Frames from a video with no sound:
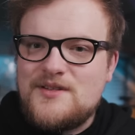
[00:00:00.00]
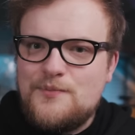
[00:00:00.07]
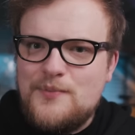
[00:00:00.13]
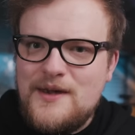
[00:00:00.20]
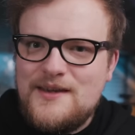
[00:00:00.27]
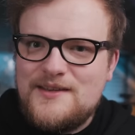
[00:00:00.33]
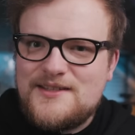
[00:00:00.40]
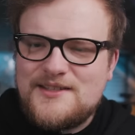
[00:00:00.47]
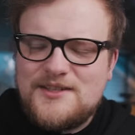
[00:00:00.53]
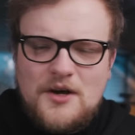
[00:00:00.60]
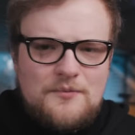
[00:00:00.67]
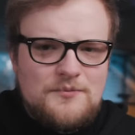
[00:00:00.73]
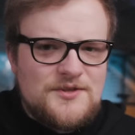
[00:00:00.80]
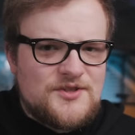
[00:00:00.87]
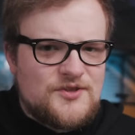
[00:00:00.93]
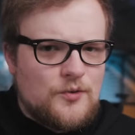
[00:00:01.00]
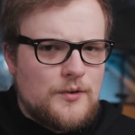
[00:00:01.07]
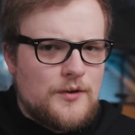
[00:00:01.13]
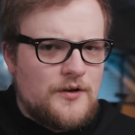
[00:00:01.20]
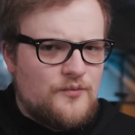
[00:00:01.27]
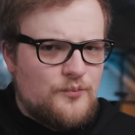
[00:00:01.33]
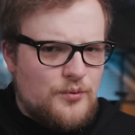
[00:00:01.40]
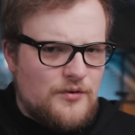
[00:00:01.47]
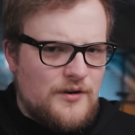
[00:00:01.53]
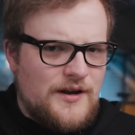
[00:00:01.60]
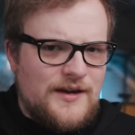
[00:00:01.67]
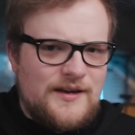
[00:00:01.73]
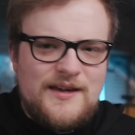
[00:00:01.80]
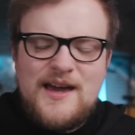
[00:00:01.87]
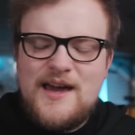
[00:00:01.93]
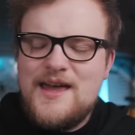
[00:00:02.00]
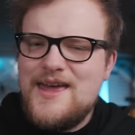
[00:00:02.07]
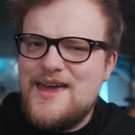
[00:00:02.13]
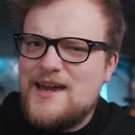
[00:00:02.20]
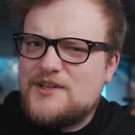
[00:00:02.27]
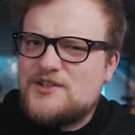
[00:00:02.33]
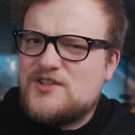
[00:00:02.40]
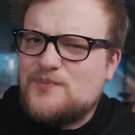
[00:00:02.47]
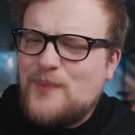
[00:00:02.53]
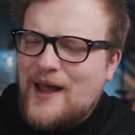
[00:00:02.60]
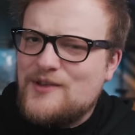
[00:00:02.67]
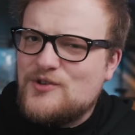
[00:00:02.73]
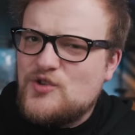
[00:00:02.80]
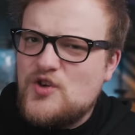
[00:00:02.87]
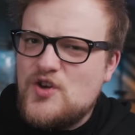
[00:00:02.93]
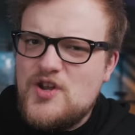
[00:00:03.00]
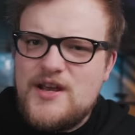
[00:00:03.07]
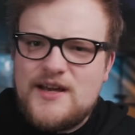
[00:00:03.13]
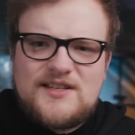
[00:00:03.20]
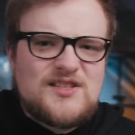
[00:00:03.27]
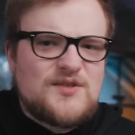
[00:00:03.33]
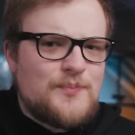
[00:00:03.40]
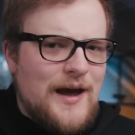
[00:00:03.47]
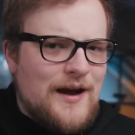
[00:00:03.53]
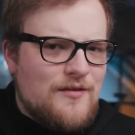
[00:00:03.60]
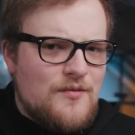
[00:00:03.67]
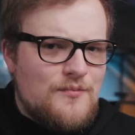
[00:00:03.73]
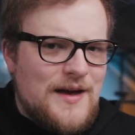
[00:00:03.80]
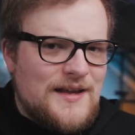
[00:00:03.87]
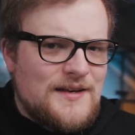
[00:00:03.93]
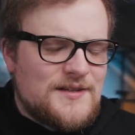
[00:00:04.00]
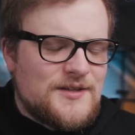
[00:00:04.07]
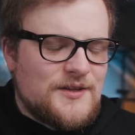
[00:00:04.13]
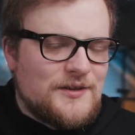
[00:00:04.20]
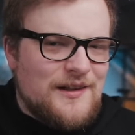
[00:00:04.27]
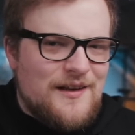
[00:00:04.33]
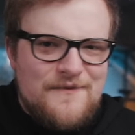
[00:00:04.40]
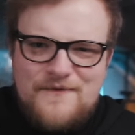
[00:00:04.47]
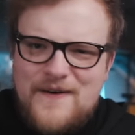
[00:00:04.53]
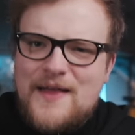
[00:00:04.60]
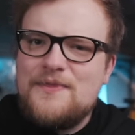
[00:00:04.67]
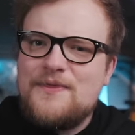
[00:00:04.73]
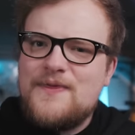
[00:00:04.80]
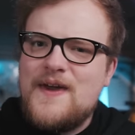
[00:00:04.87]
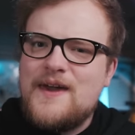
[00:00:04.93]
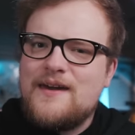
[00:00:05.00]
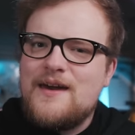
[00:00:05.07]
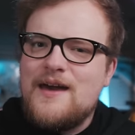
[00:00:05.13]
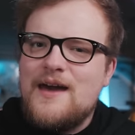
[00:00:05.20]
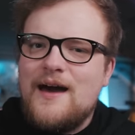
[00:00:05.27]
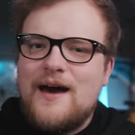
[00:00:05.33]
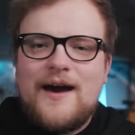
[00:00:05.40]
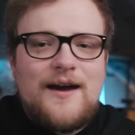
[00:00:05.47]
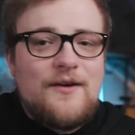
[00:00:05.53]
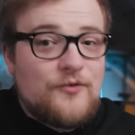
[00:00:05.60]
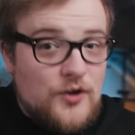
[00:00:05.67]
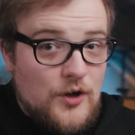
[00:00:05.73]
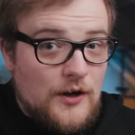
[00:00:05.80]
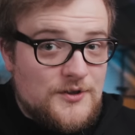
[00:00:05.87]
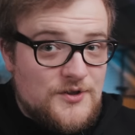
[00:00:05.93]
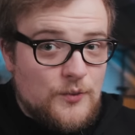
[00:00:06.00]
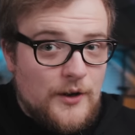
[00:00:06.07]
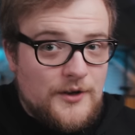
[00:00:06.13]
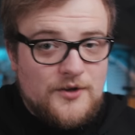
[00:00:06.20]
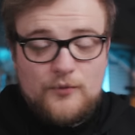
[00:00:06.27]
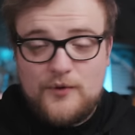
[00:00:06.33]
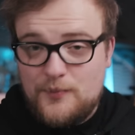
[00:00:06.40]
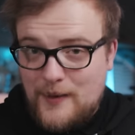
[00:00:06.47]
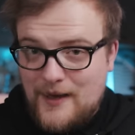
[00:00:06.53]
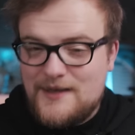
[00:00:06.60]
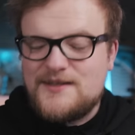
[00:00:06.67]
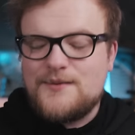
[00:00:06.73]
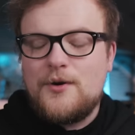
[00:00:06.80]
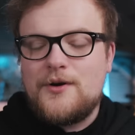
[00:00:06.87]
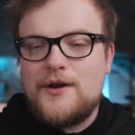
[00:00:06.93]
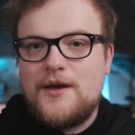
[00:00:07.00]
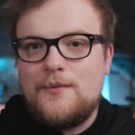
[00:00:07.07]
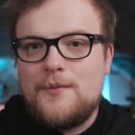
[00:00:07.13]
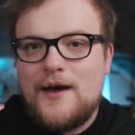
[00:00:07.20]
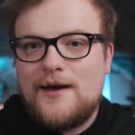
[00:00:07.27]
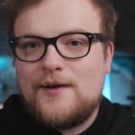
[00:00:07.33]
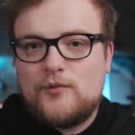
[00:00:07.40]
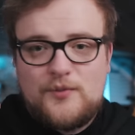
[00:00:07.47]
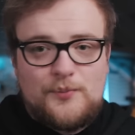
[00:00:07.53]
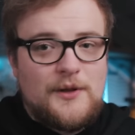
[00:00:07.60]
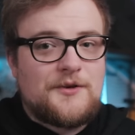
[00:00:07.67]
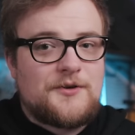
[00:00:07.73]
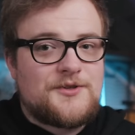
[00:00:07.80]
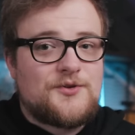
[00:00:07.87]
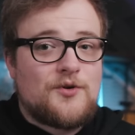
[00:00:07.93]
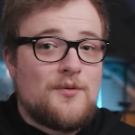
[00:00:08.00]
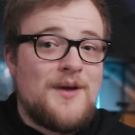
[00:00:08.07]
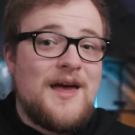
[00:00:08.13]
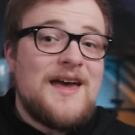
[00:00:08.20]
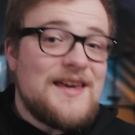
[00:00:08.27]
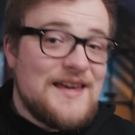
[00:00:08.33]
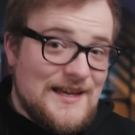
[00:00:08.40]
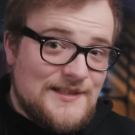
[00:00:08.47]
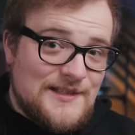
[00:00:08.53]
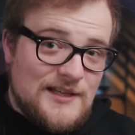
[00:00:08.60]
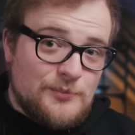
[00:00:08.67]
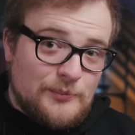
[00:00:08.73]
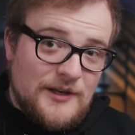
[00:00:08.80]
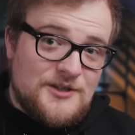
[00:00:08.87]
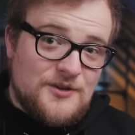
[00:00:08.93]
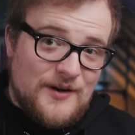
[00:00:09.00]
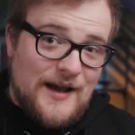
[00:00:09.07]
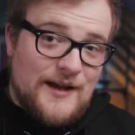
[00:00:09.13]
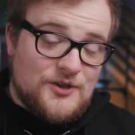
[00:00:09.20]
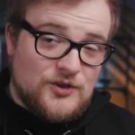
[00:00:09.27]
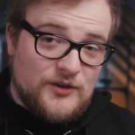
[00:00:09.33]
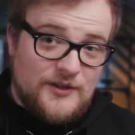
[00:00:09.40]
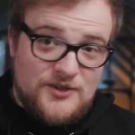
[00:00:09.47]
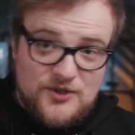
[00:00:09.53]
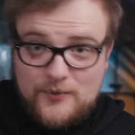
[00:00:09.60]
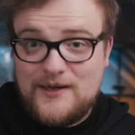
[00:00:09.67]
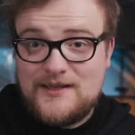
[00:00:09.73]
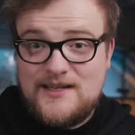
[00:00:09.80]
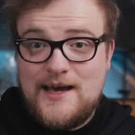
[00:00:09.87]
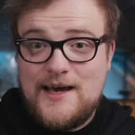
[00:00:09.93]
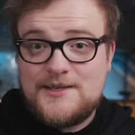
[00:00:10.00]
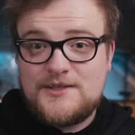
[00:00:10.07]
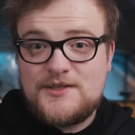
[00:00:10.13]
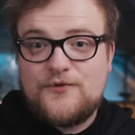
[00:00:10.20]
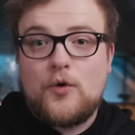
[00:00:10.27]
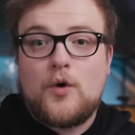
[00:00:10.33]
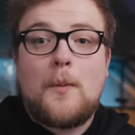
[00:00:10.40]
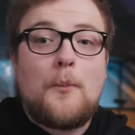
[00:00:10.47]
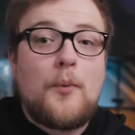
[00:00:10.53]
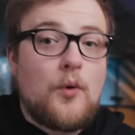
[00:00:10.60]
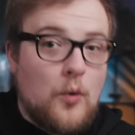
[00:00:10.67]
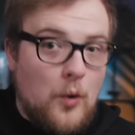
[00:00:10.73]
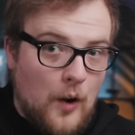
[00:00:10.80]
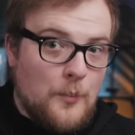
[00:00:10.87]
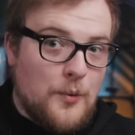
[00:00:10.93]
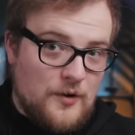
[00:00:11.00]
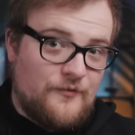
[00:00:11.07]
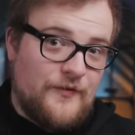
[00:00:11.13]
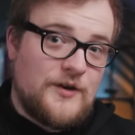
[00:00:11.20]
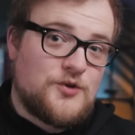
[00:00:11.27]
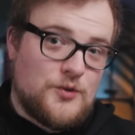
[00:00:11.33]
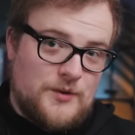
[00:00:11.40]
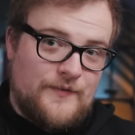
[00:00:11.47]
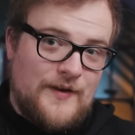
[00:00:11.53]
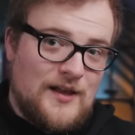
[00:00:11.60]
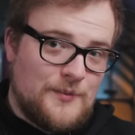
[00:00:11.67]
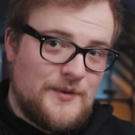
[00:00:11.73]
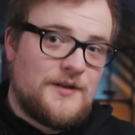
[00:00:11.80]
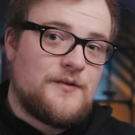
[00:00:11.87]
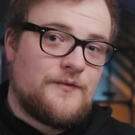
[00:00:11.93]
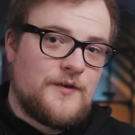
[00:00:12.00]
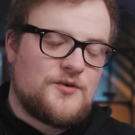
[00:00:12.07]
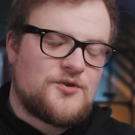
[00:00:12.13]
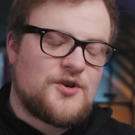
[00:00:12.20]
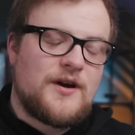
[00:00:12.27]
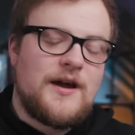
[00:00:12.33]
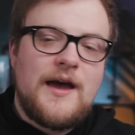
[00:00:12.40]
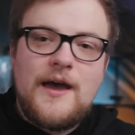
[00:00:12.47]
to be some sort of pre expansion, experimental event thing, I have got to wonder with Pandamonium and with Plunderstorm, is this Blizzard actually doing tests for proper feature development in the future?